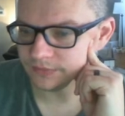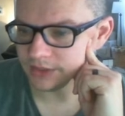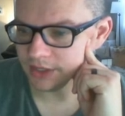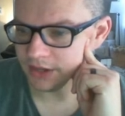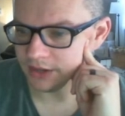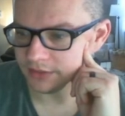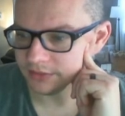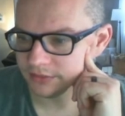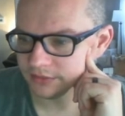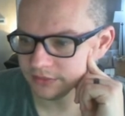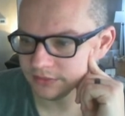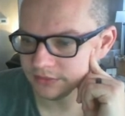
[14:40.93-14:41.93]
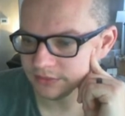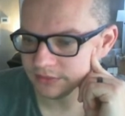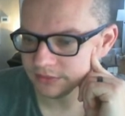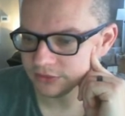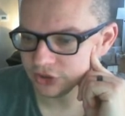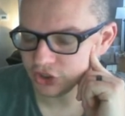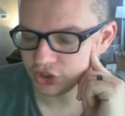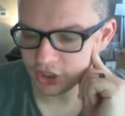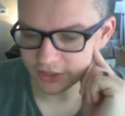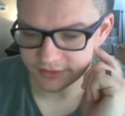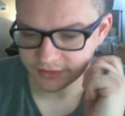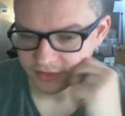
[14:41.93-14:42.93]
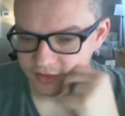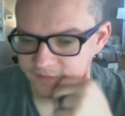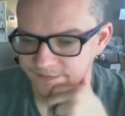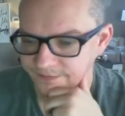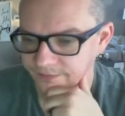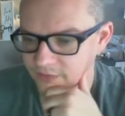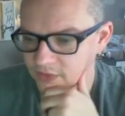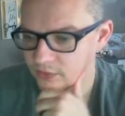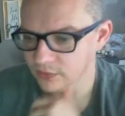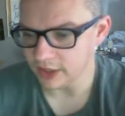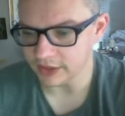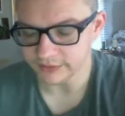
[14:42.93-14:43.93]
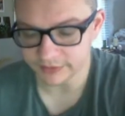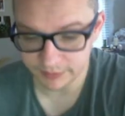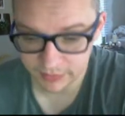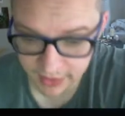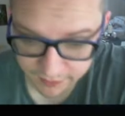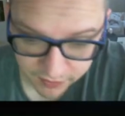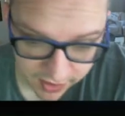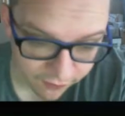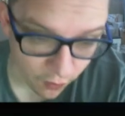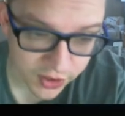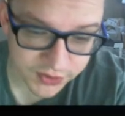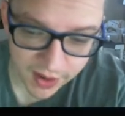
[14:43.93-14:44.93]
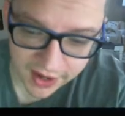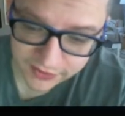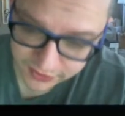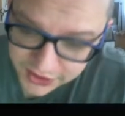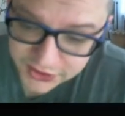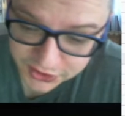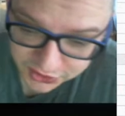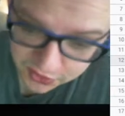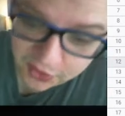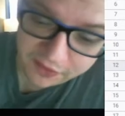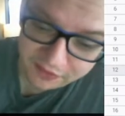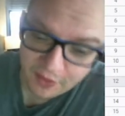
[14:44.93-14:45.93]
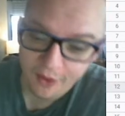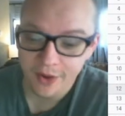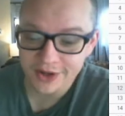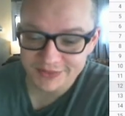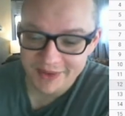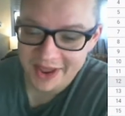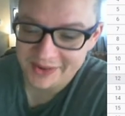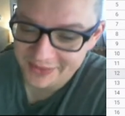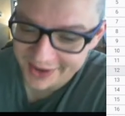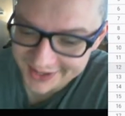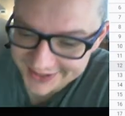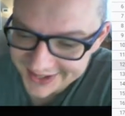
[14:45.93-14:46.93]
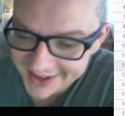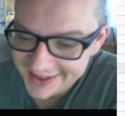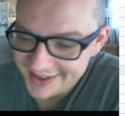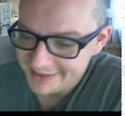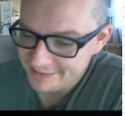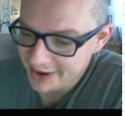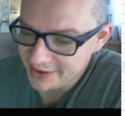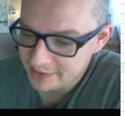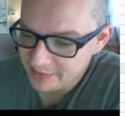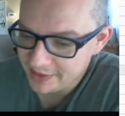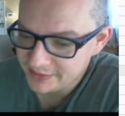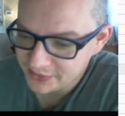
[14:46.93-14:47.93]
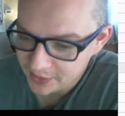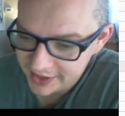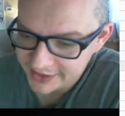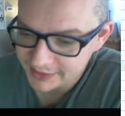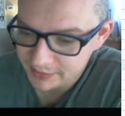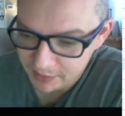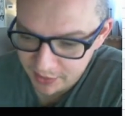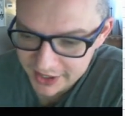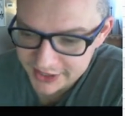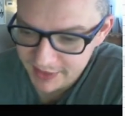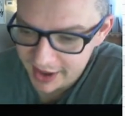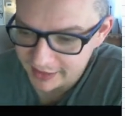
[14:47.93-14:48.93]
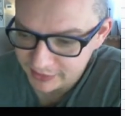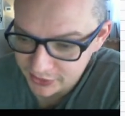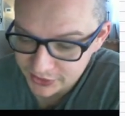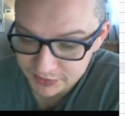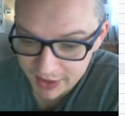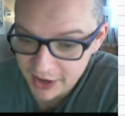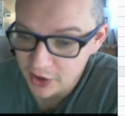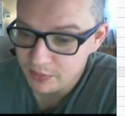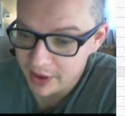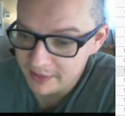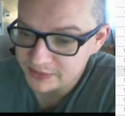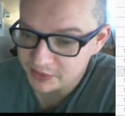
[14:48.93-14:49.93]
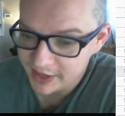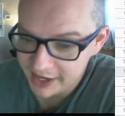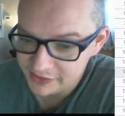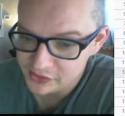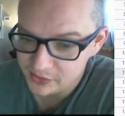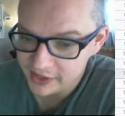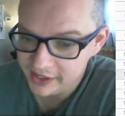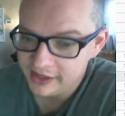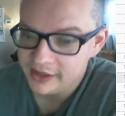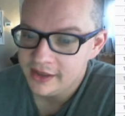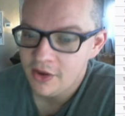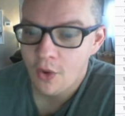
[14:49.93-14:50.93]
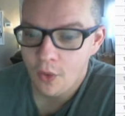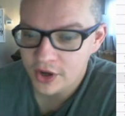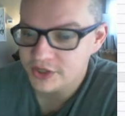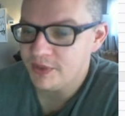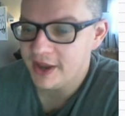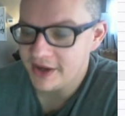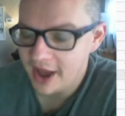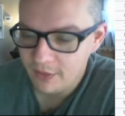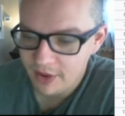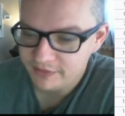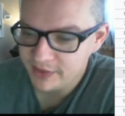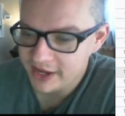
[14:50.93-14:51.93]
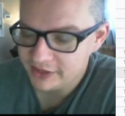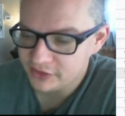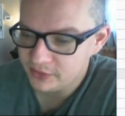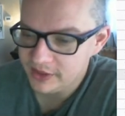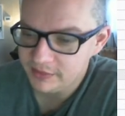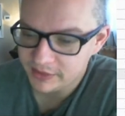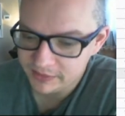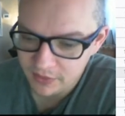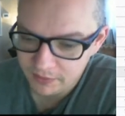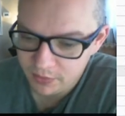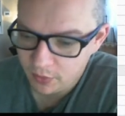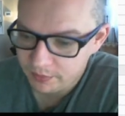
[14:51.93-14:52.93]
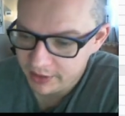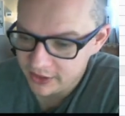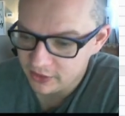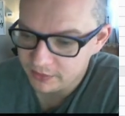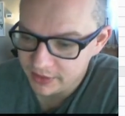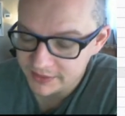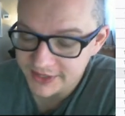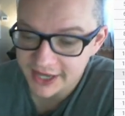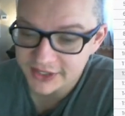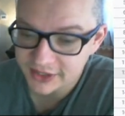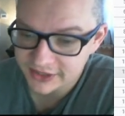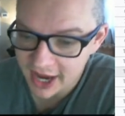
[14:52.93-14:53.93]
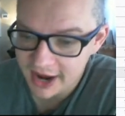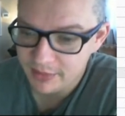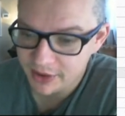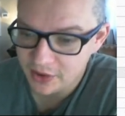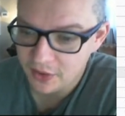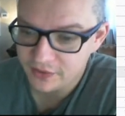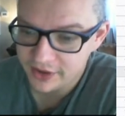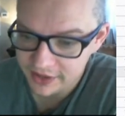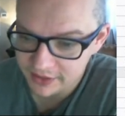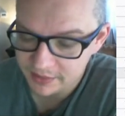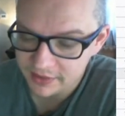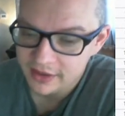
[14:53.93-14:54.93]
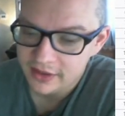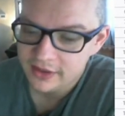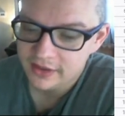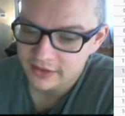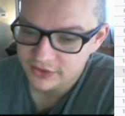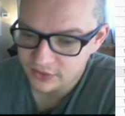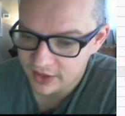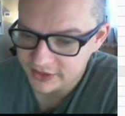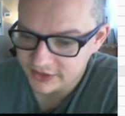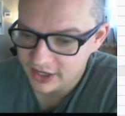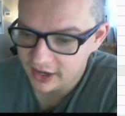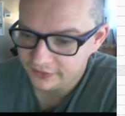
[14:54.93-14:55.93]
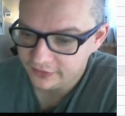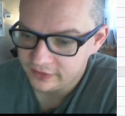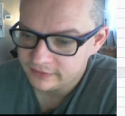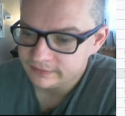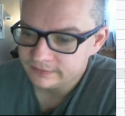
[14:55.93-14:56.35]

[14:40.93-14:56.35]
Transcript: Yeah. Shit. Well, if Orange Man, this is true. If Orange Man wins, Pay Dirt Pimps wins, but Brady's backup loses. Pay Dirt Pimps will be 8-3. Orange Man Hot Wife will be 8-3, but Pay Dirt Pimps has the tiebreaker over him. So that's tough.